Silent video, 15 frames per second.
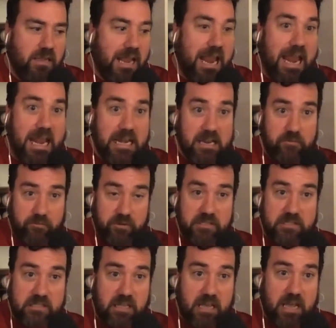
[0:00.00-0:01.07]
80 for
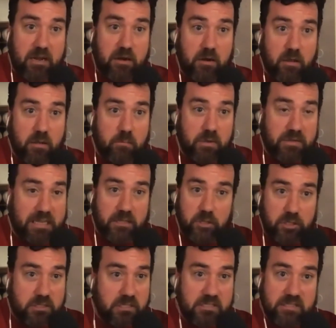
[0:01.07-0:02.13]
the slider, but they
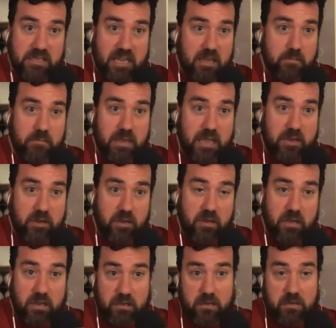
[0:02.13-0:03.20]
look the same, and
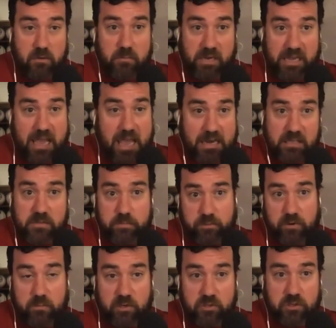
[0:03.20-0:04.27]
your mechanics
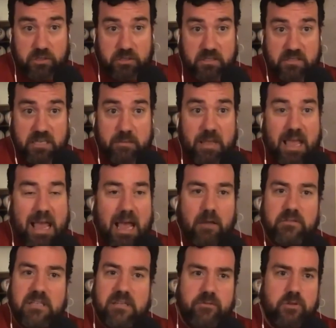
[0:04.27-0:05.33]
pretty much look the same.
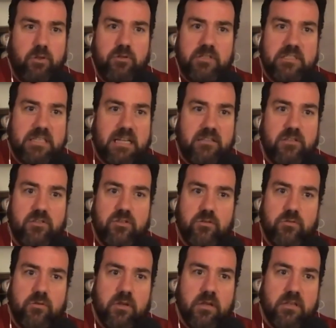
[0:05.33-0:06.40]
How difficult is that to
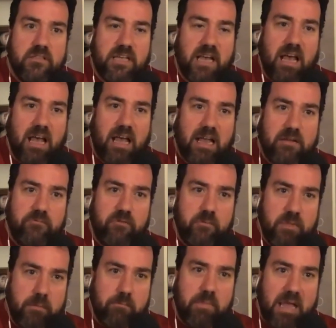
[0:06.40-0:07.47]
do, to hide
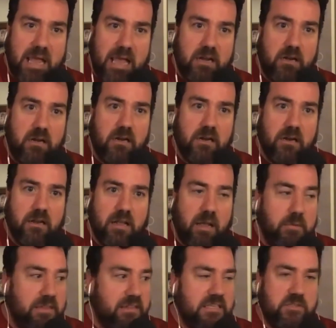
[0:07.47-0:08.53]
from the batter?
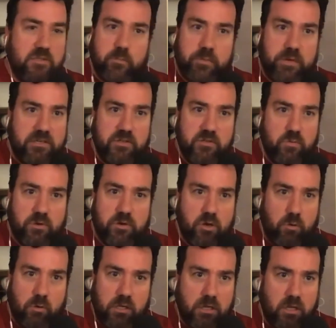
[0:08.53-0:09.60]
I mean, these two pitches were
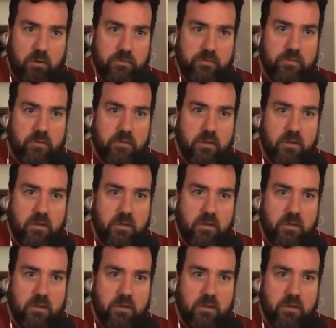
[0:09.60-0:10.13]
nowhere close.